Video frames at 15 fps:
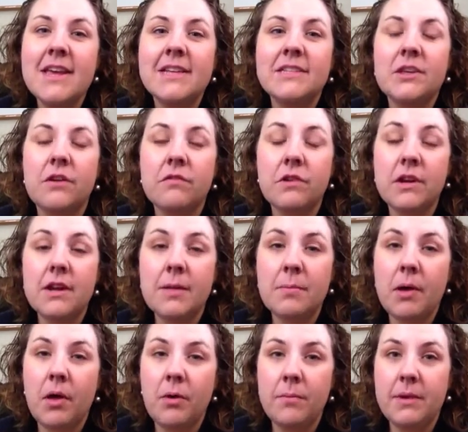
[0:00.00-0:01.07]
So I've written up
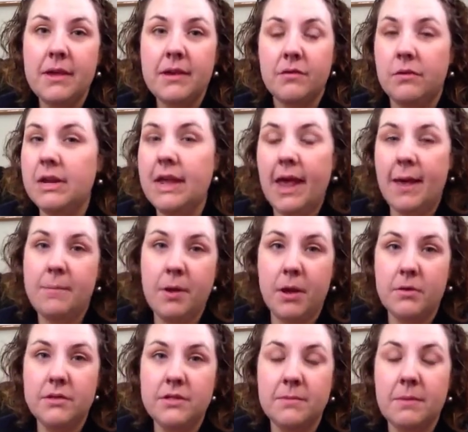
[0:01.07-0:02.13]
a whole big recap
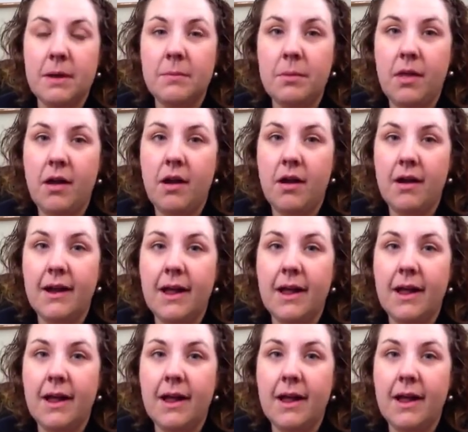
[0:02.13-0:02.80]
post on my blog.